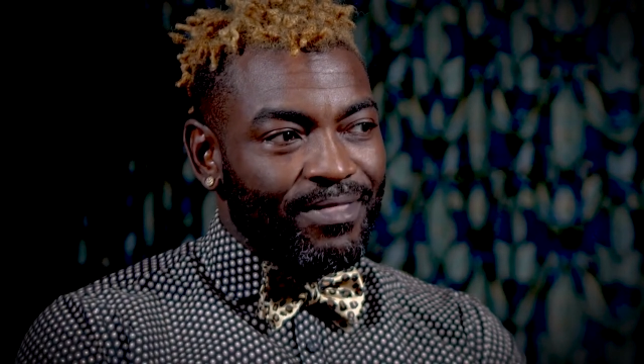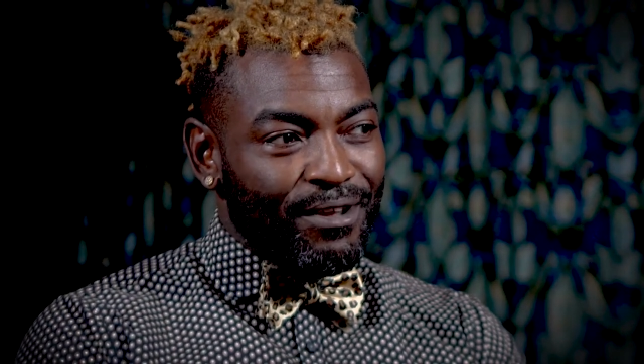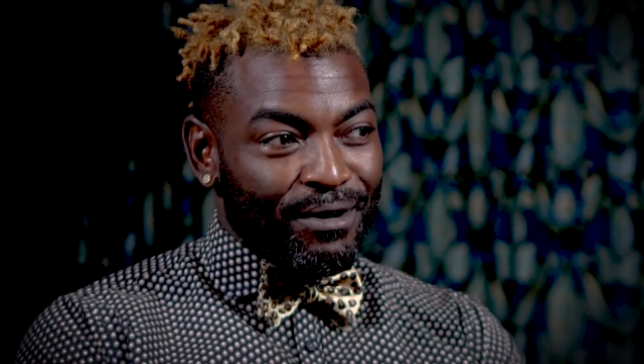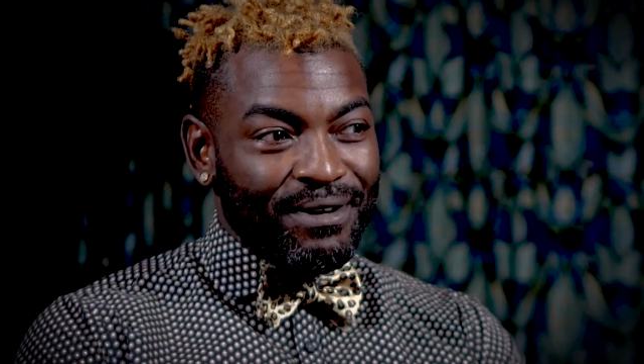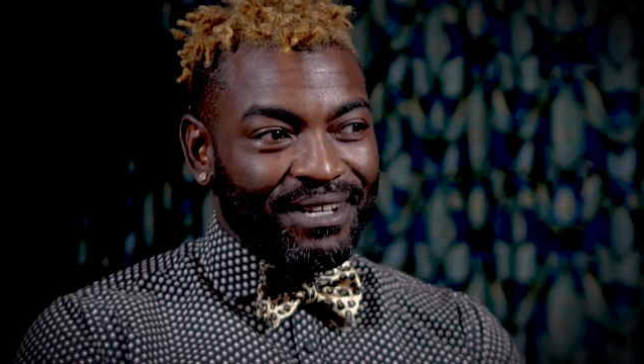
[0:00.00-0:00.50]

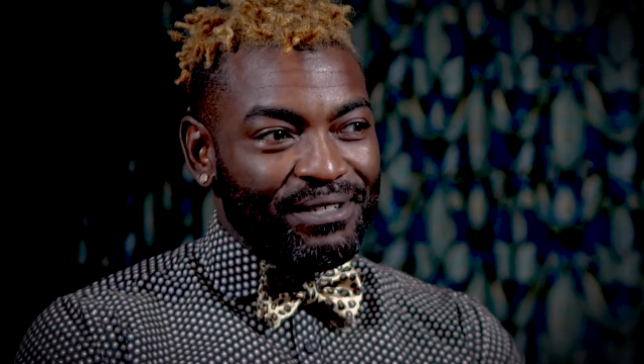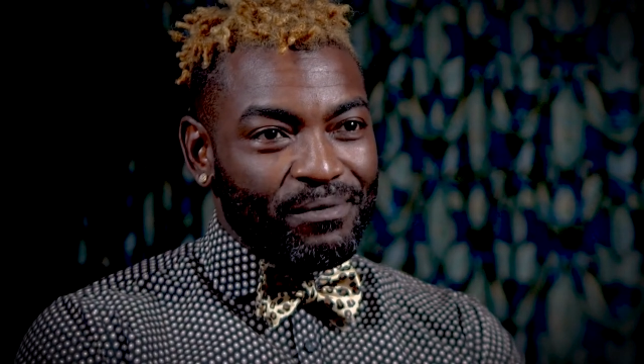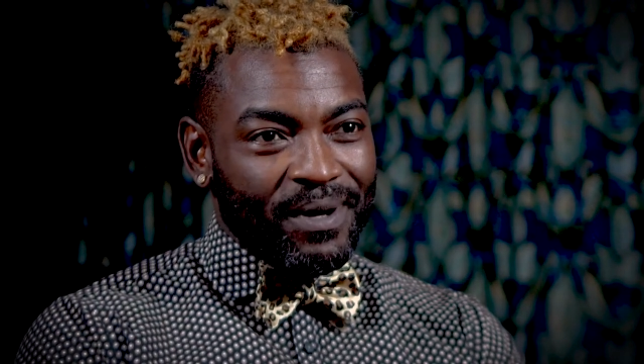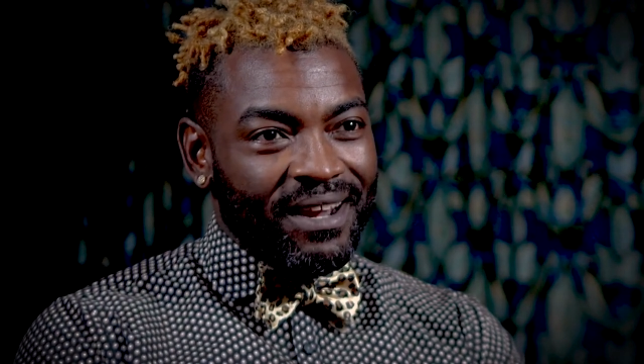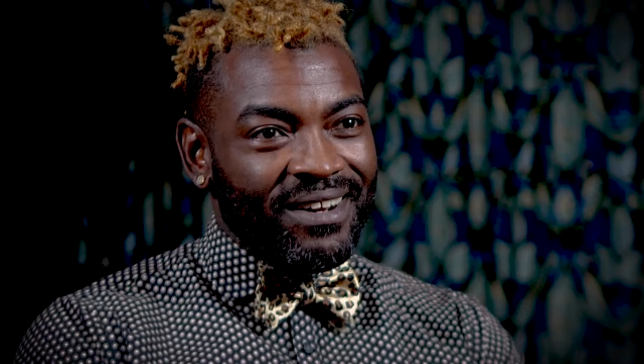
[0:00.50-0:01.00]
going against
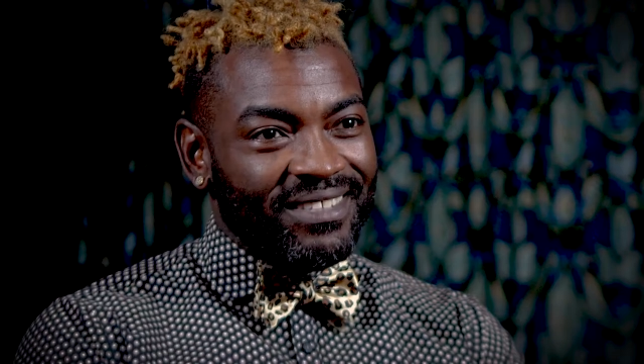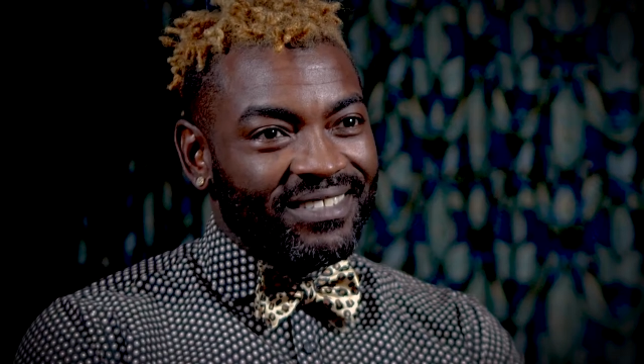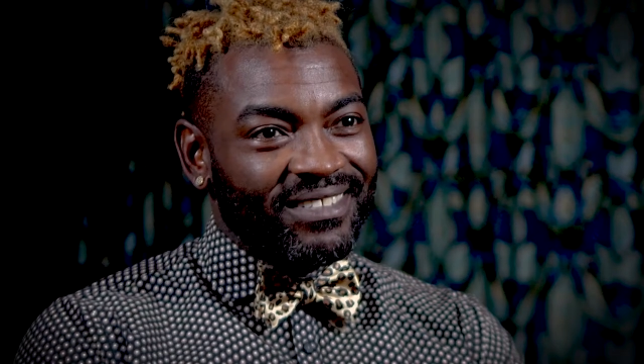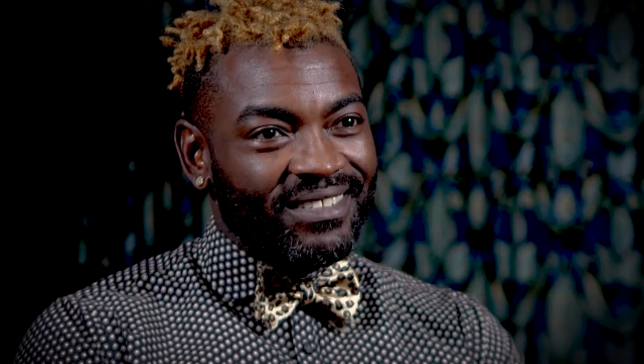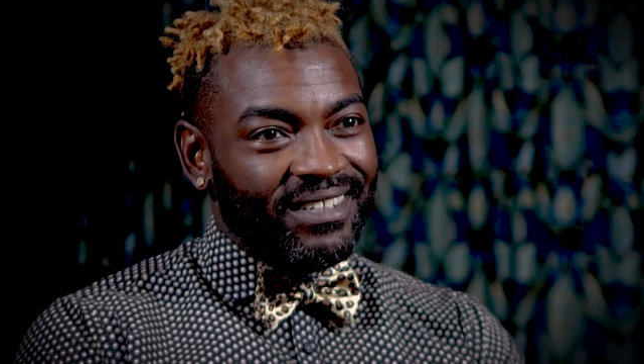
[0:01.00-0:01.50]
your
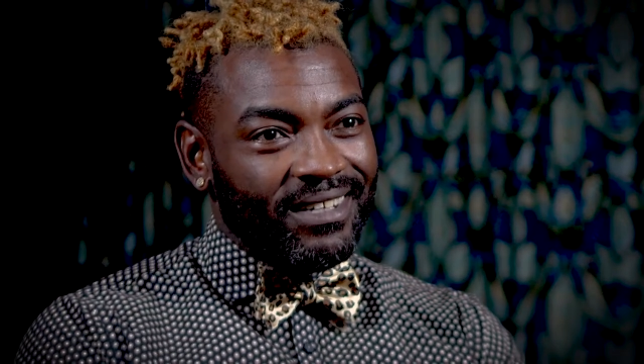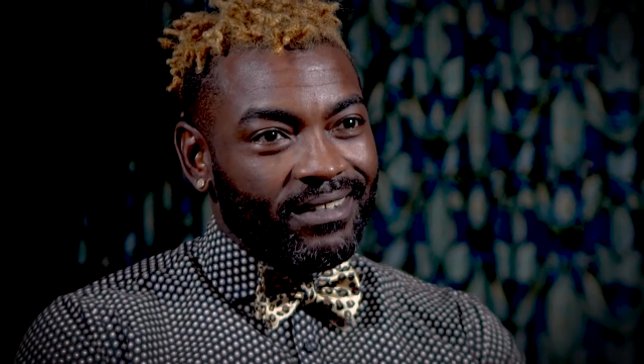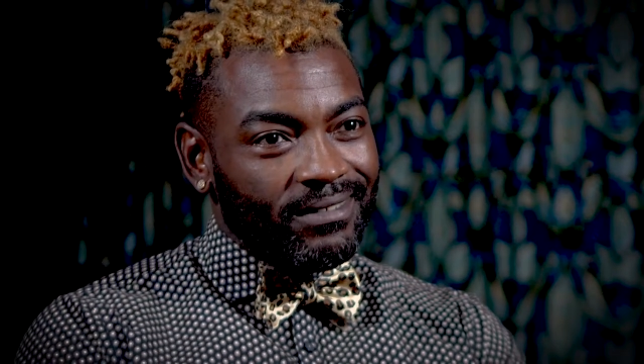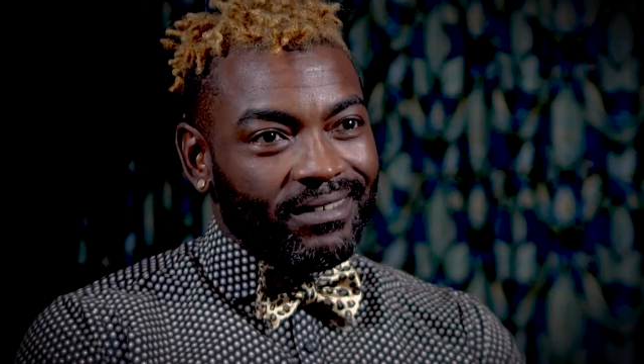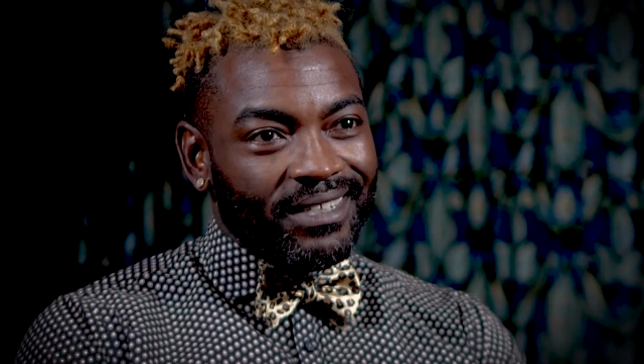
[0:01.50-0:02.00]
parents.
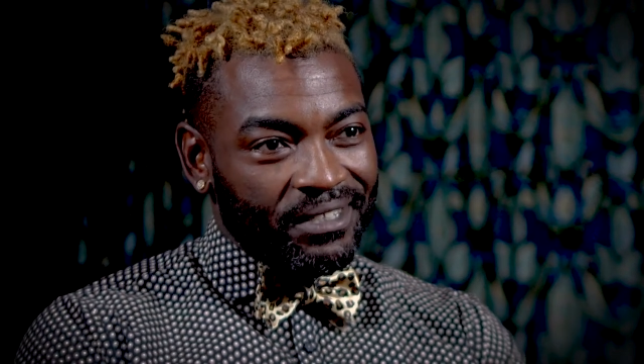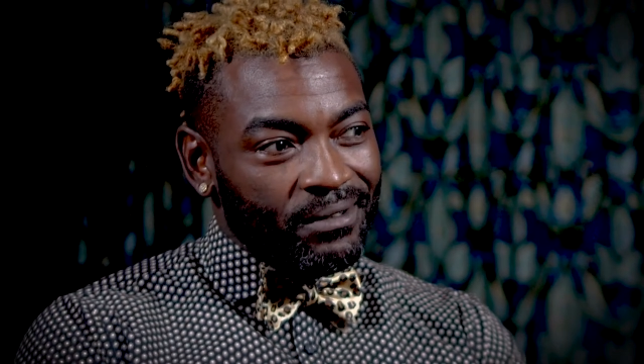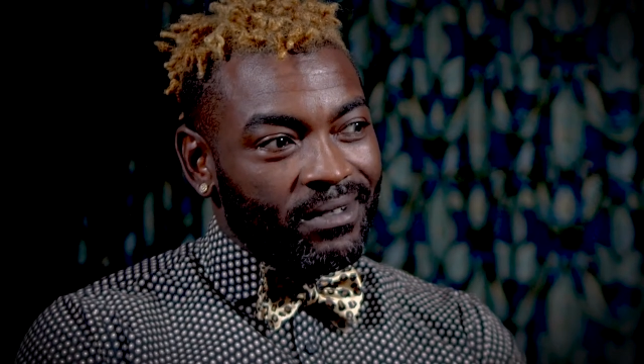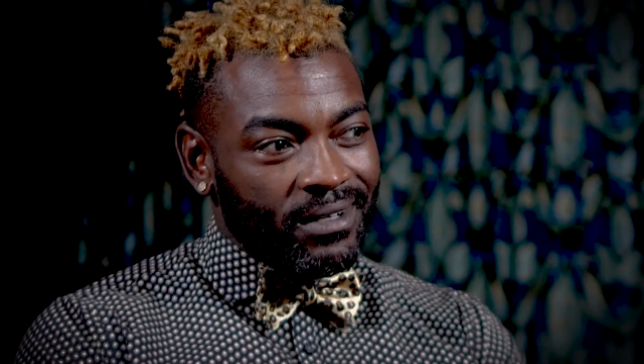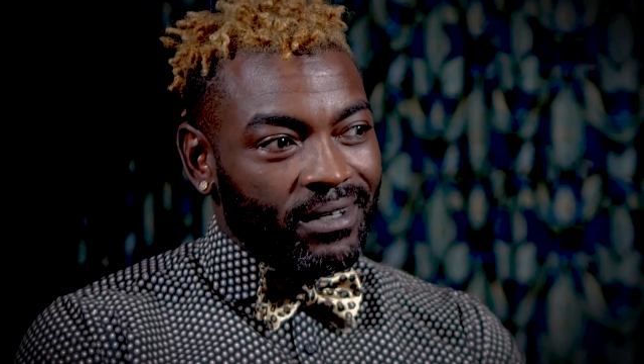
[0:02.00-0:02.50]
Like
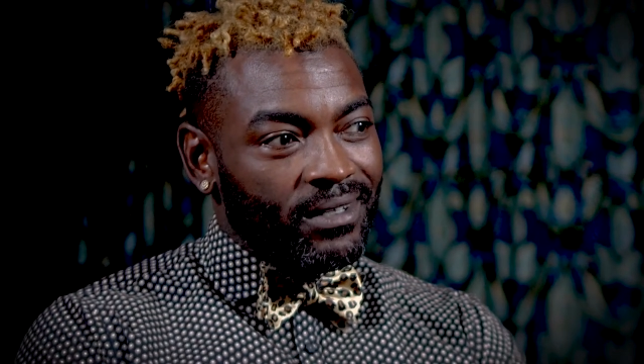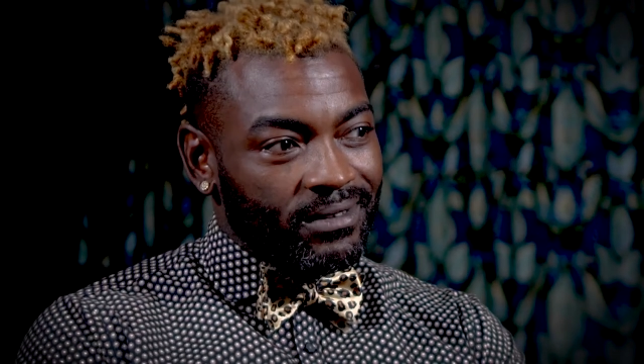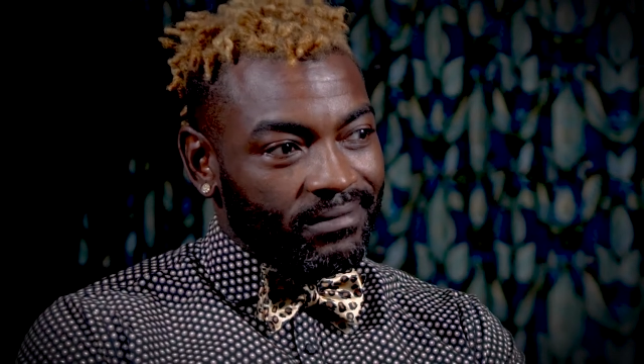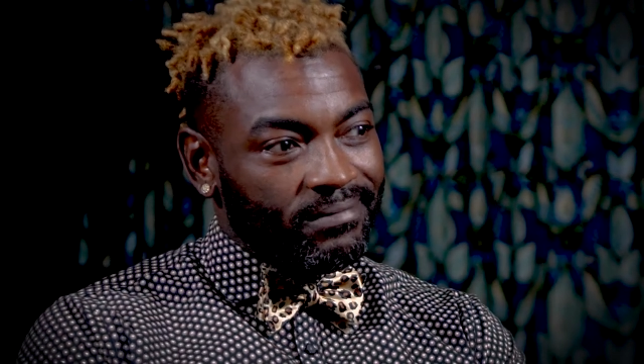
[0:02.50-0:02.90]
you're